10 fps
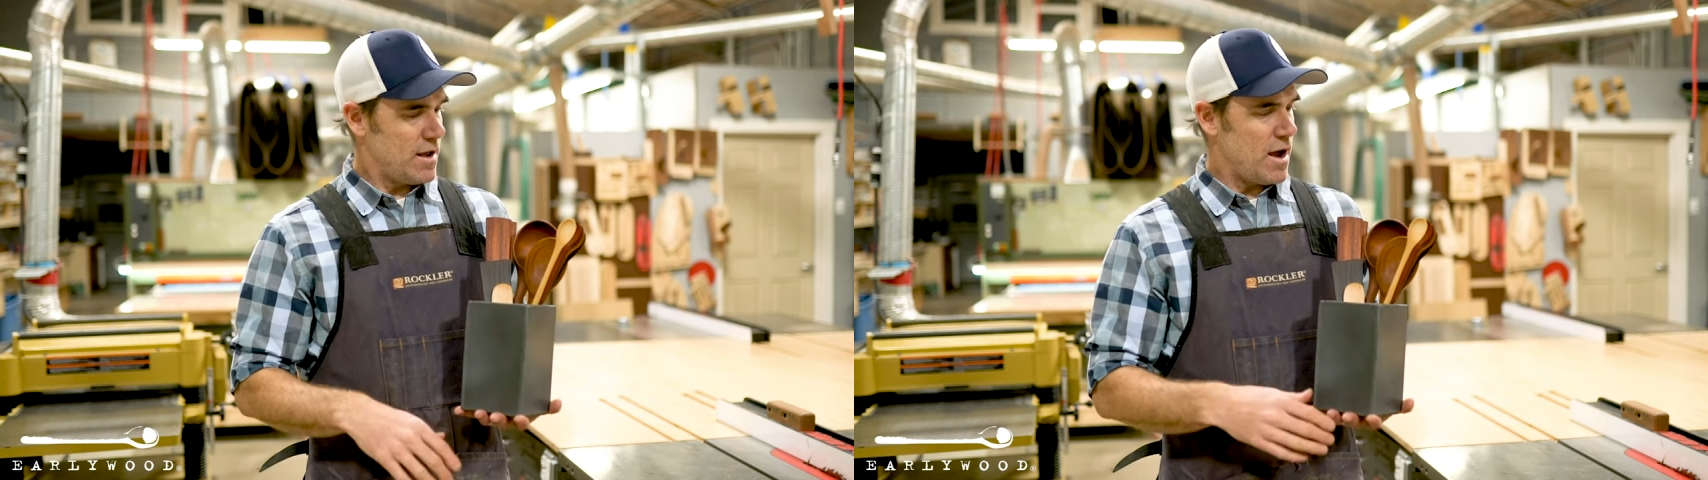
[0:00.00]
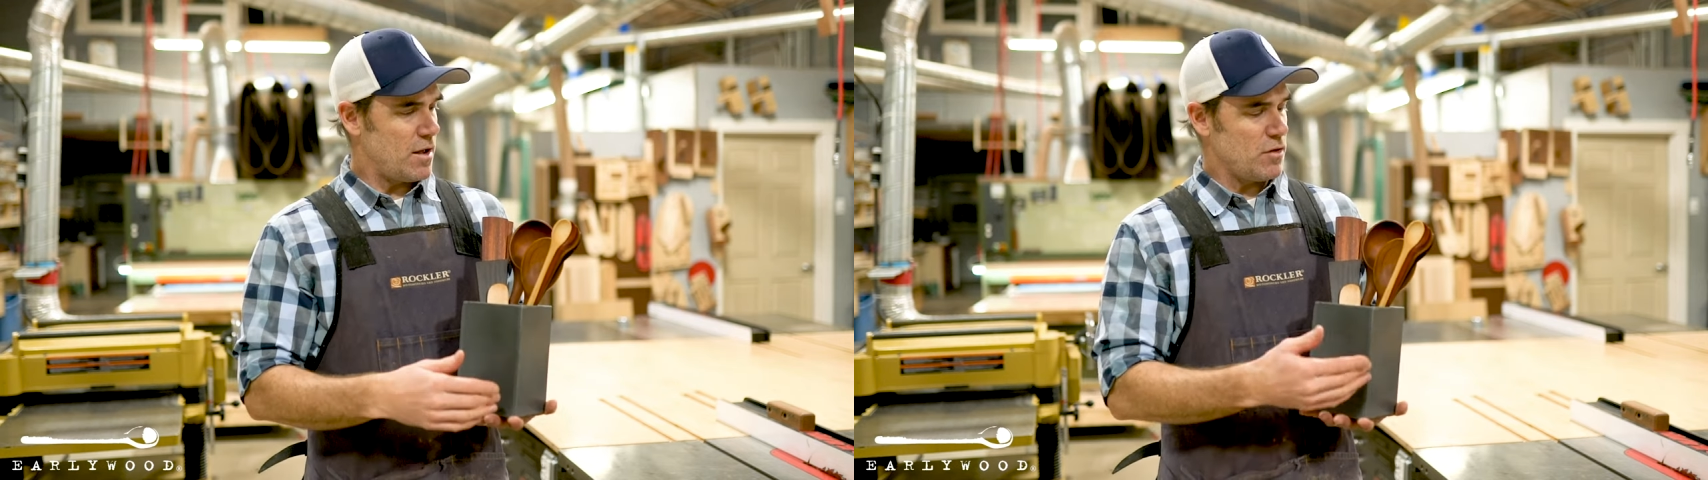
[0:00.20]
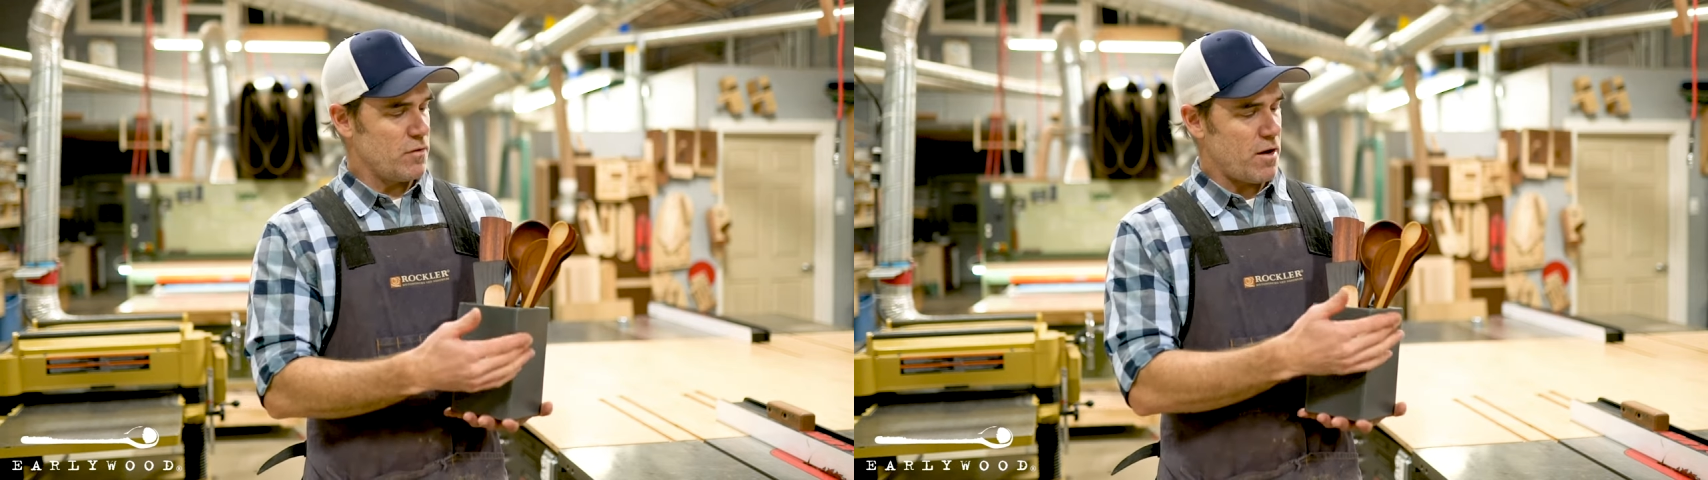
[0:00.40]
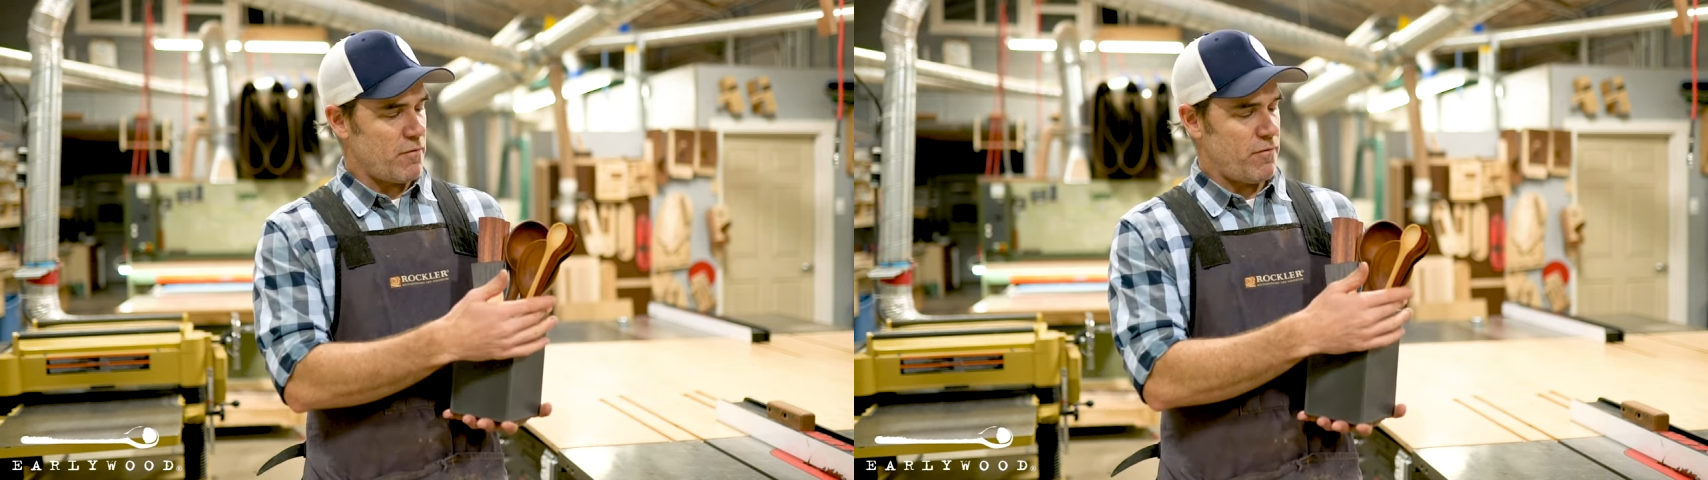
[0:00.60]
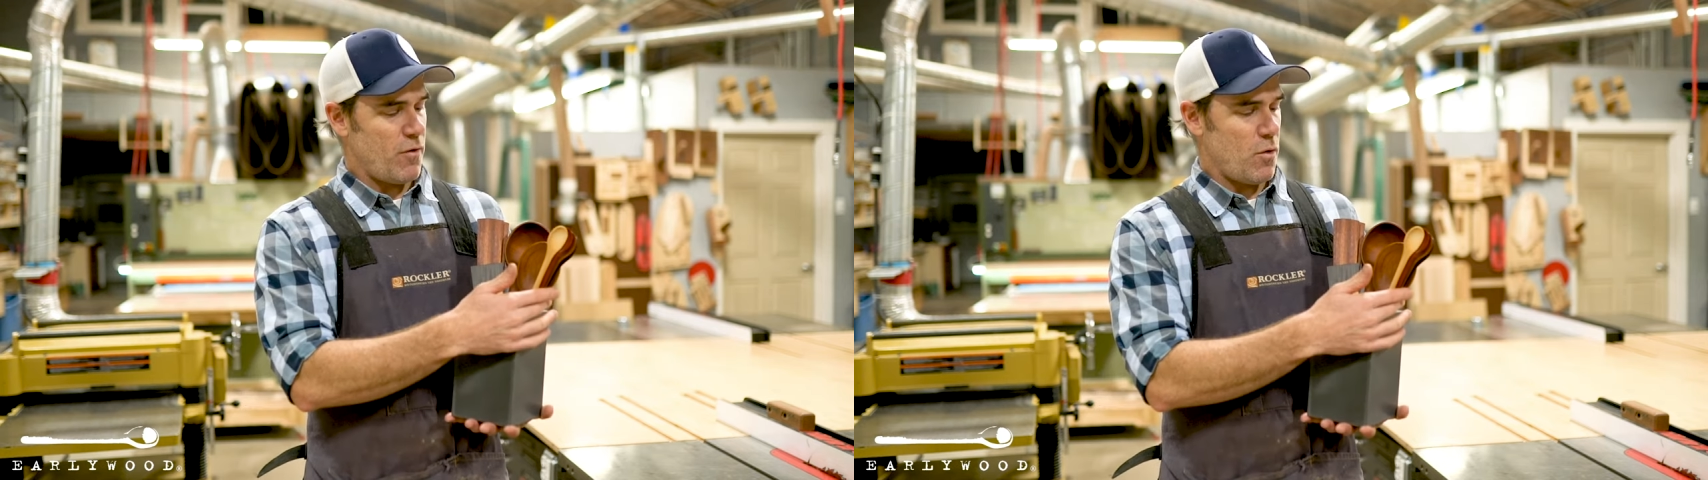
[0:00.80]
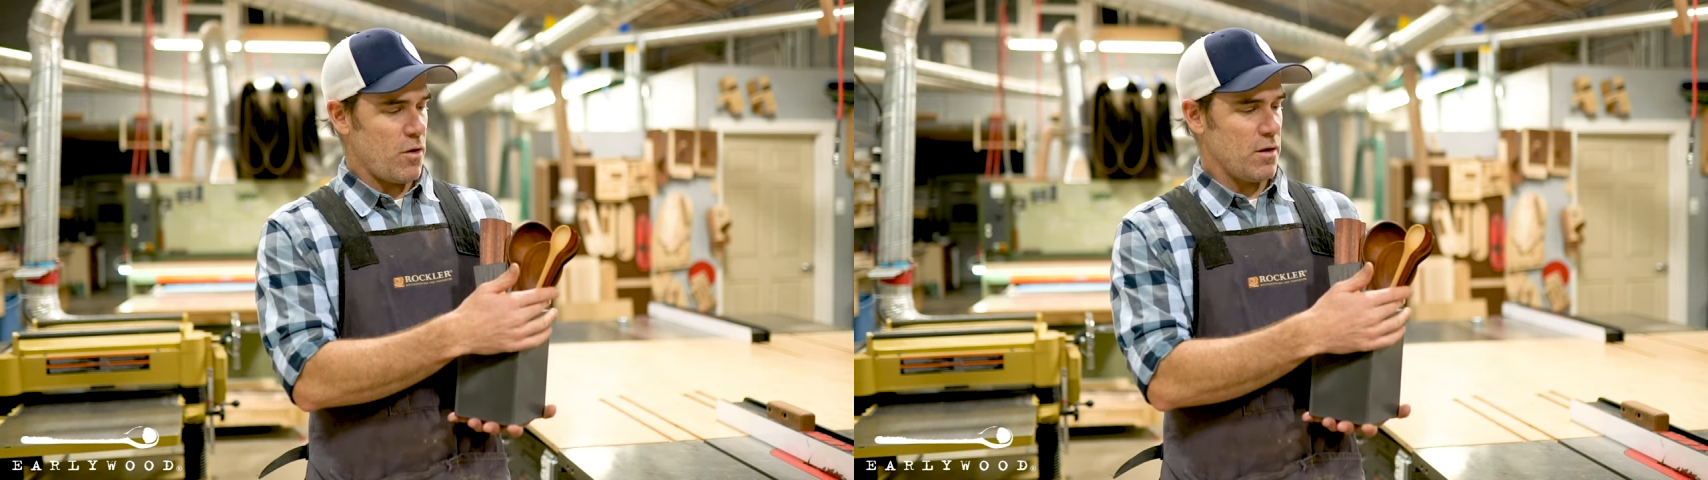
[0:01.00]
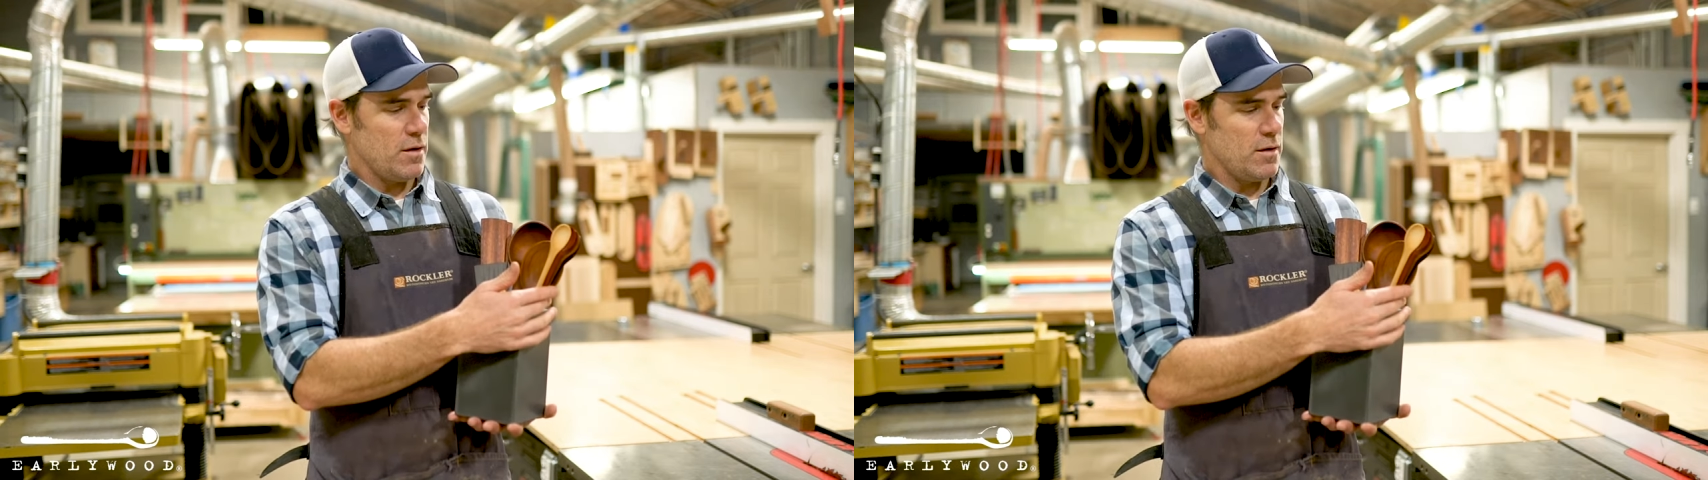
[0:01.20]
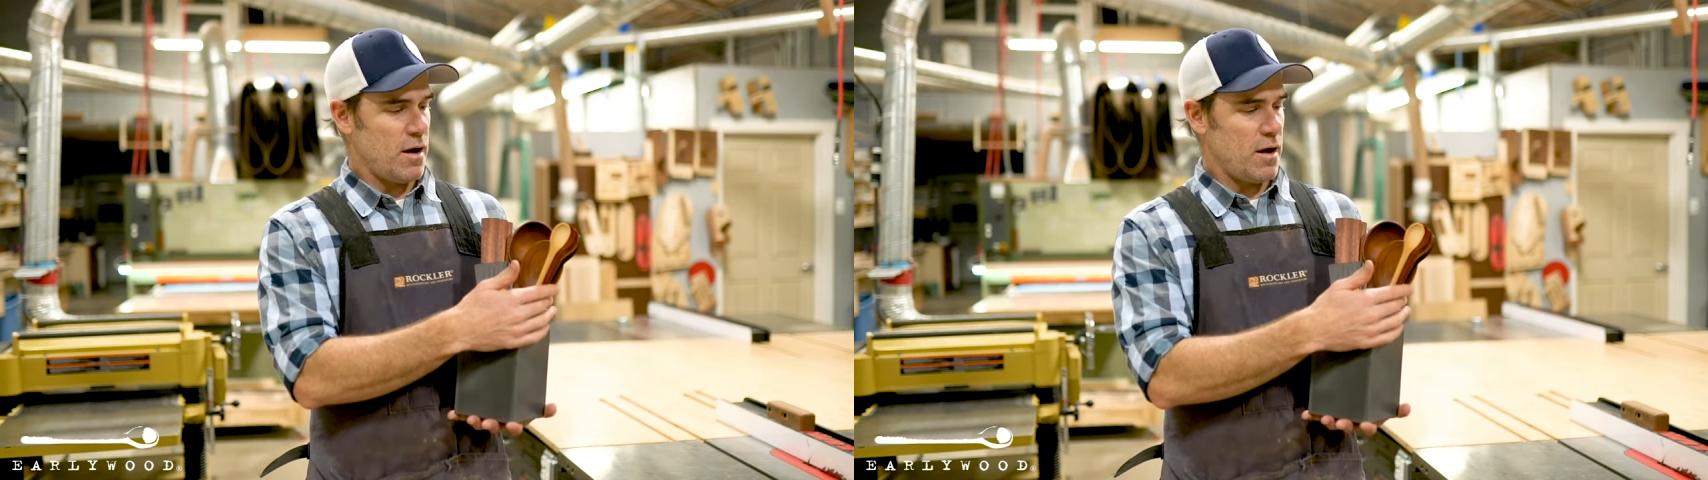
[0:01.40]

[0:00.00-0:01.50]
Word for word: Uh, you've got four